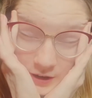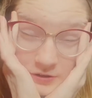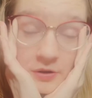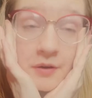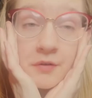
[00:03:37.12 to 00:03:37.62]

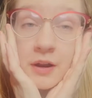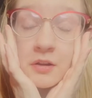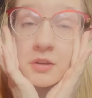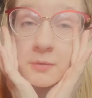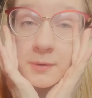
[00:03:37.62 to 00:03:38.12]
so I've read a
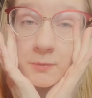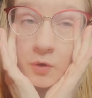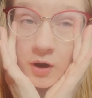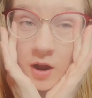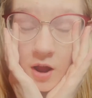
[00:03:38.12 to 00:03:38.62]
little bit
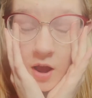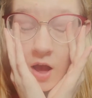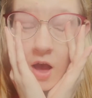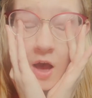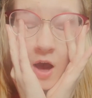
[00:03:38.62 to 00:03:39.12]
more.
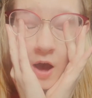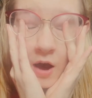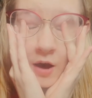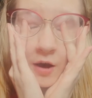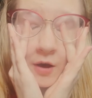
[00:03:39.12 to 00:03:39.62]

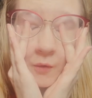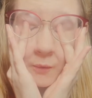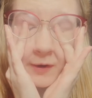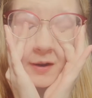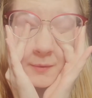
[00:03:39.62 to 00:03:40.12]

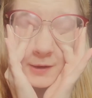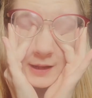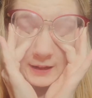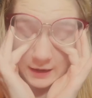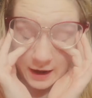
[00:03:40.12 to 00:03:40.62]
Where I'm at
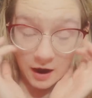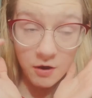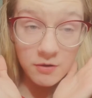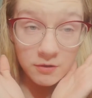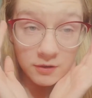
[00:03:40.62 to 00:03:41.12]

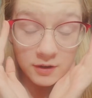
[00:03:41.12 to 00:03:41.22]
now